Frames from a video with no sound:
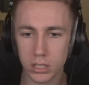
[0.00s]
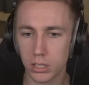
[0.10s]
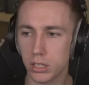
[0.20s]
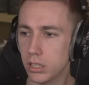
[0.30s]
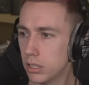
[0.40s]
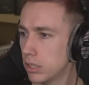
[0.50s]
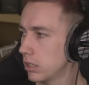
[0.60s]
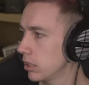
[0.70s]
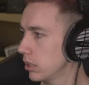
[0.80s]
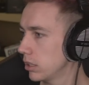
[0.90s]
Let's start
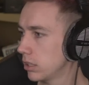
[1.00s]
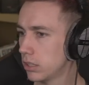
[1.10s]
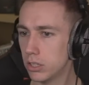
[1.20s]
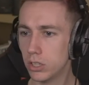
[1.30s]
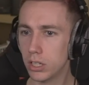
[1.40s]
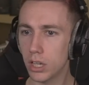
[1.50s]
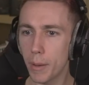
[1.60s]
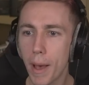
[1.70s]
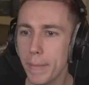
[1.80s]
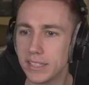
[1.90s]
this show.
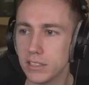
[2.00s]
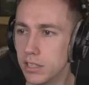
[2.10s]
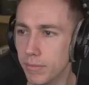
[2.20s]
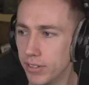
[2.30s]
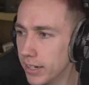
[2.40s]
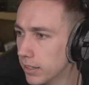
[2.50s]
Am I missing something?